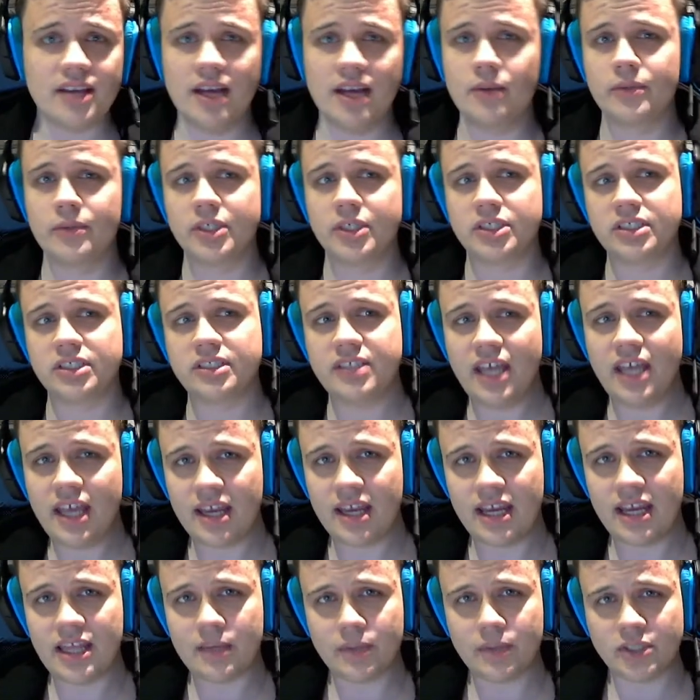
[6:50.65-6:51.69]
and we're staying
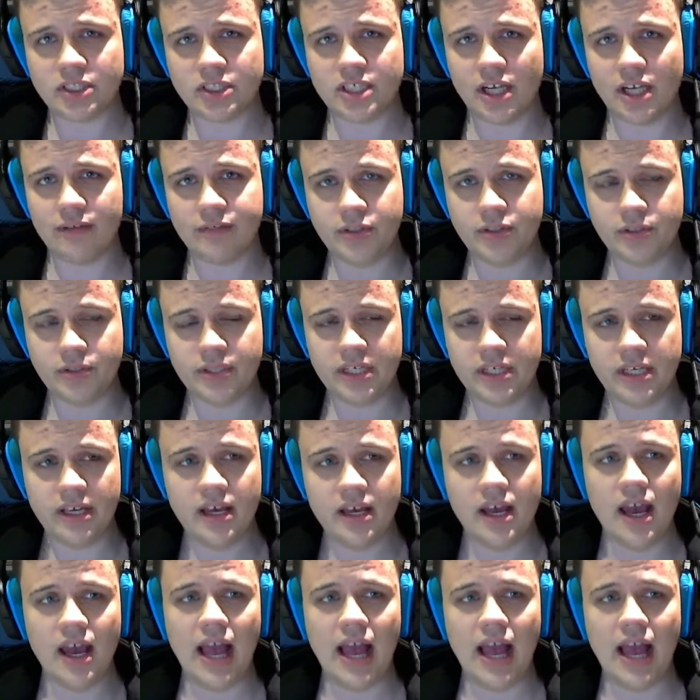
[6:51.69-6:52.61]
in the Resolve tree,